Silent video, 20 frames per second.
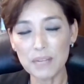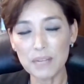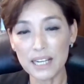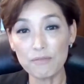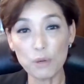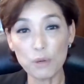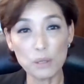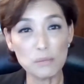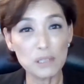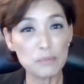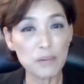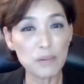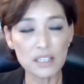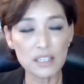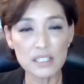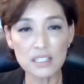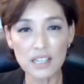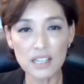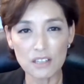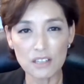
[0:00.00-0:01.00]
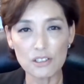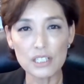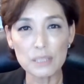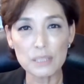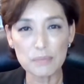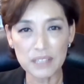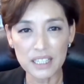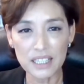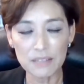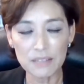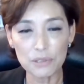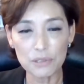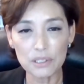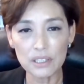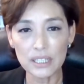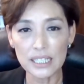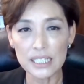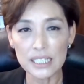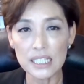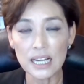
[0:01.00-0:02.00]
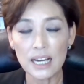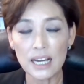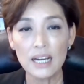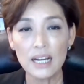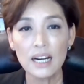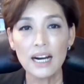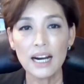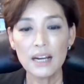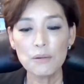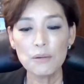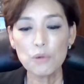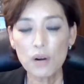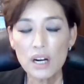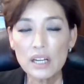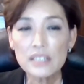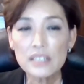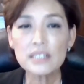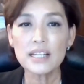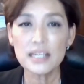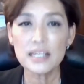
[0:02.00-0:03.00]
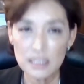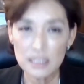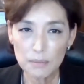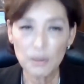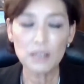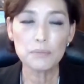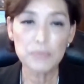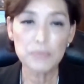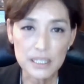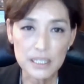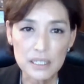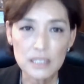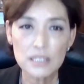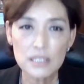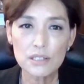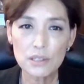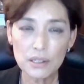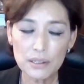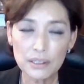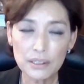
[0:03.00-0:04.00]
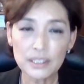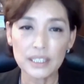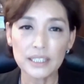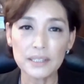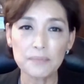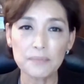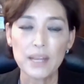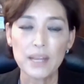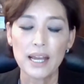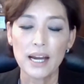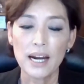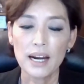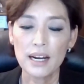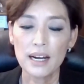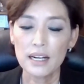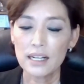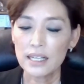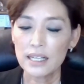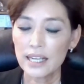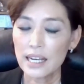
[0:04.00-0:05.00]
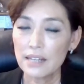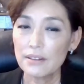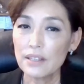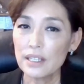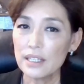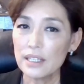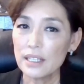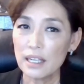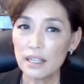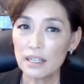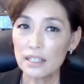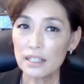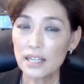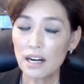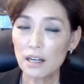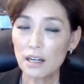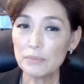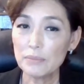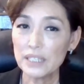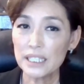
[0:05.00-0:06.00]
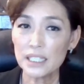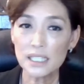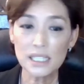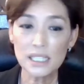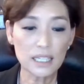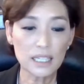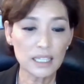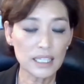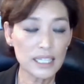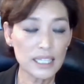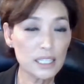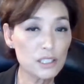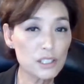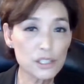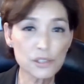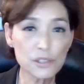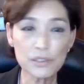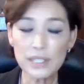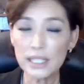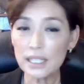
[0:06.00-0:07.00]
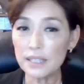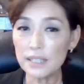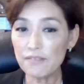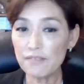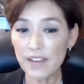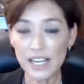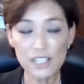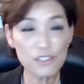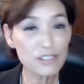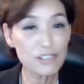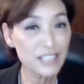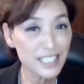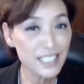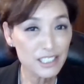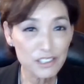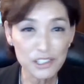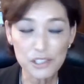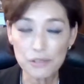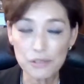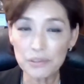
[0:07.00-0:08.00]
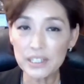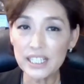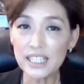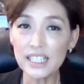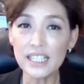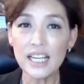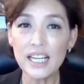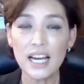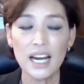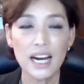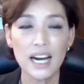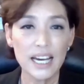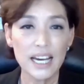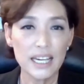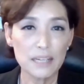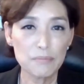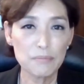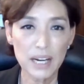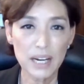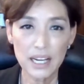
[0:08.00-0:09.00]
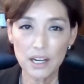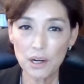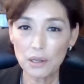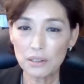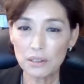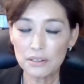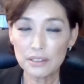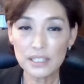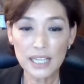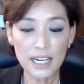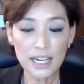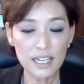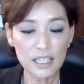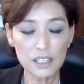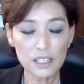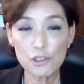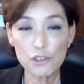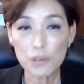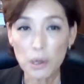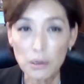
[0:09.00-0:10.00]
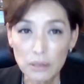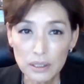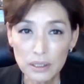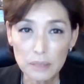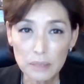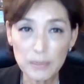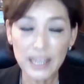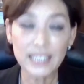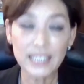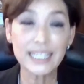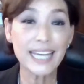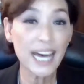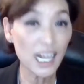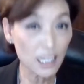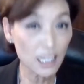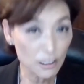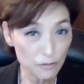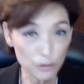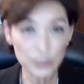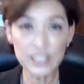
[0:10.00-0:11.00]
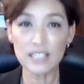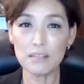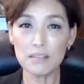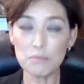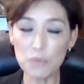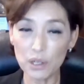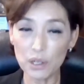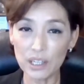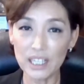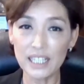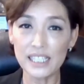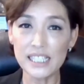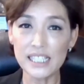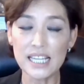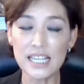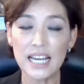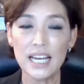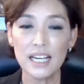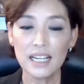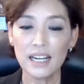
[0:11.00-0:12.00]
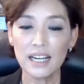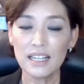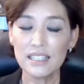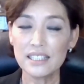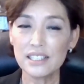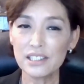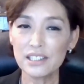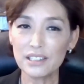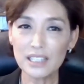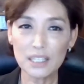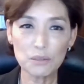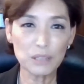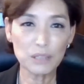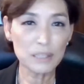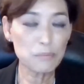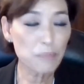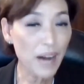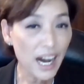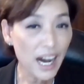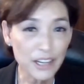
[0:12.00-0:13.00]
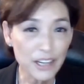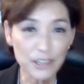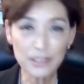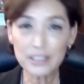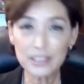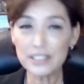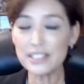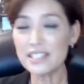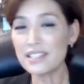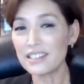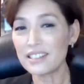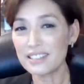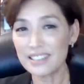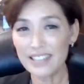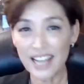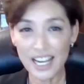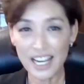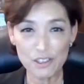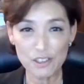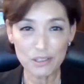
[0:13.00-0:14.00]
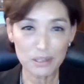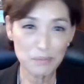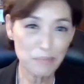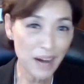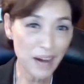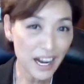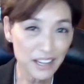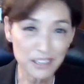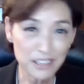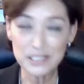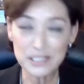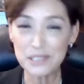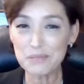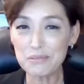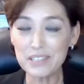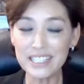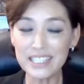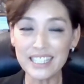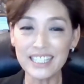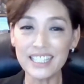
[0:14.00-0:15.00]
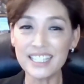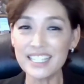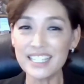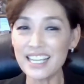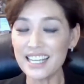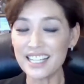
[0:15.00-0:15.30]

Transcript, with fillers: my former boss, Congressman Ed Royce, I was a small business owner uh, in the uh, garment uh, industry, fashion industry. I have my own uh, showroom at California Mart, uh, dealing with buyers and the National Buyers Week,